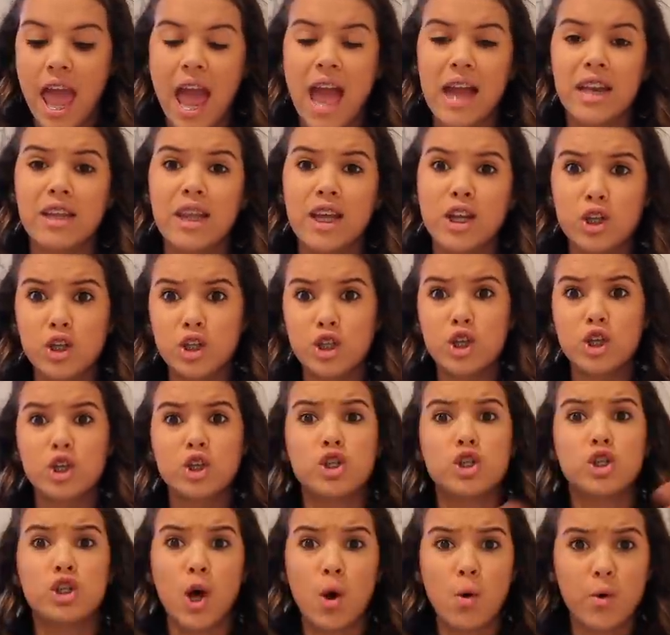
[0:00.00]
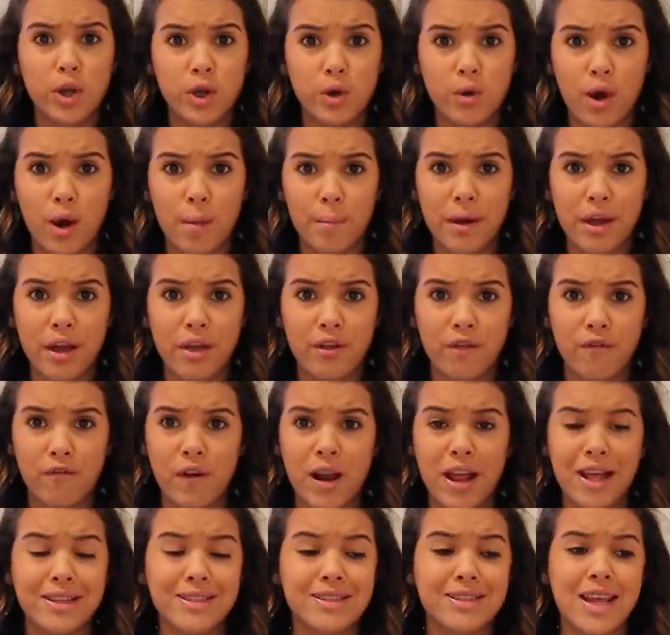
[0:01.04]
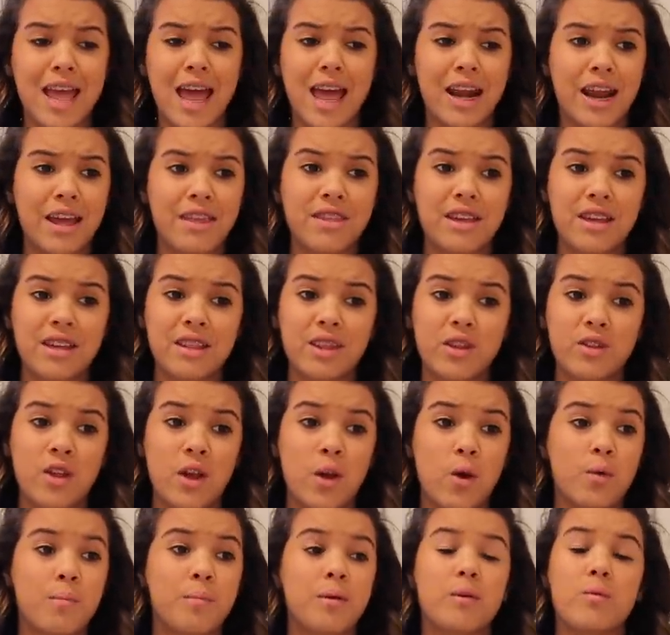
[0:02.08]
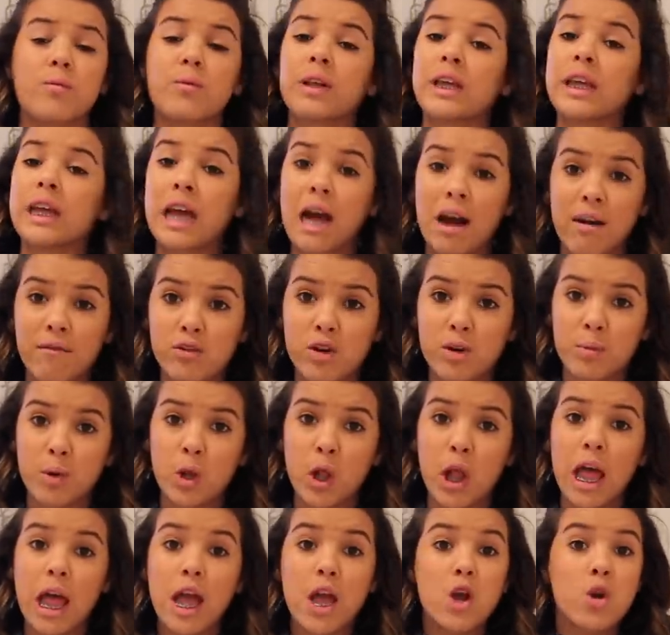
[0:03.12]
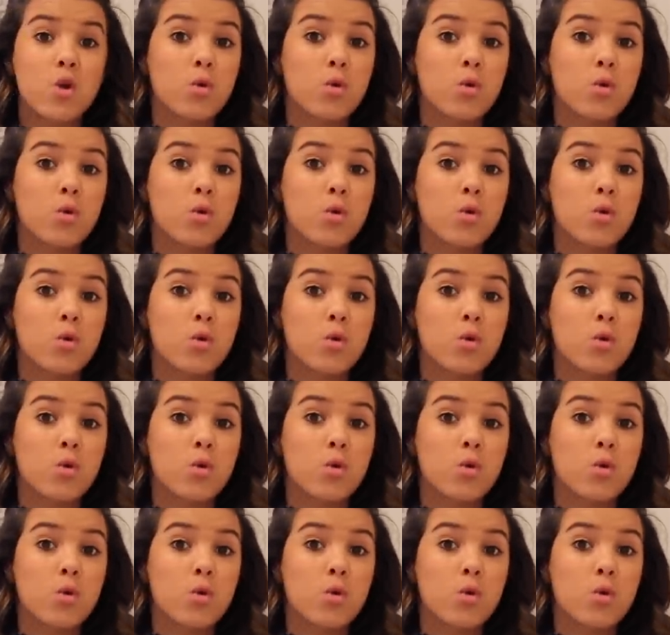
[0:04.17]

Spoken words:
and they just look so cute on my other friends, and I think that they would be really comfortable,